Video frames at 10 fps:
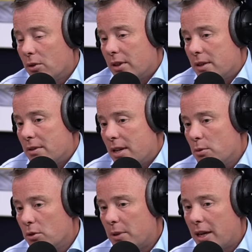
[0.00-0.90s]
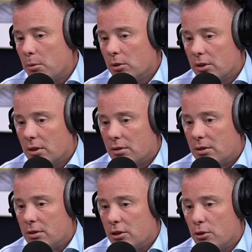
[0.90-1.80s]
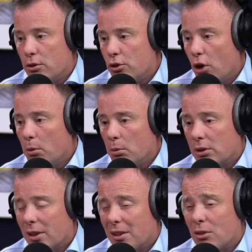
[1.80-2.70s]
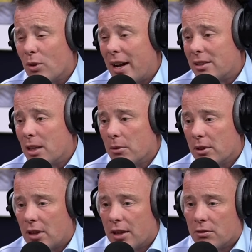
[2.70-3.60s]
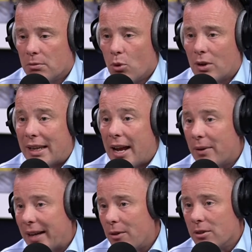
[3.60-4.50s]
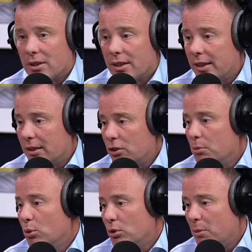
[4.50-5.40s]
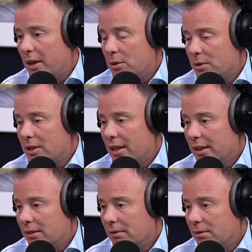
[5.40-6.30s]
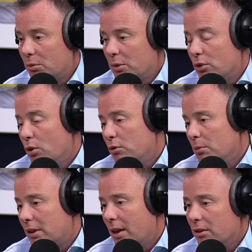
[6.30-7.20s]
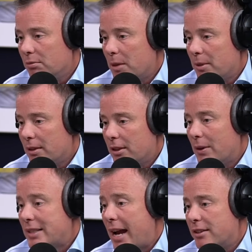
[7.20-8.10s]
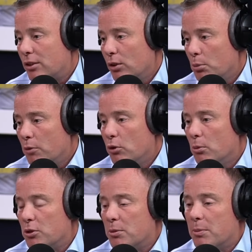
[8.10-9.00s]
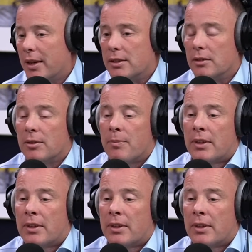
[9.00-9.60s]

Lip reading: he would have been able to do the job and was going to correct some of the kind of more glaring errors that I think the supporter base was seeing, that we saw from a kind of maybe a tactical or performance perspective.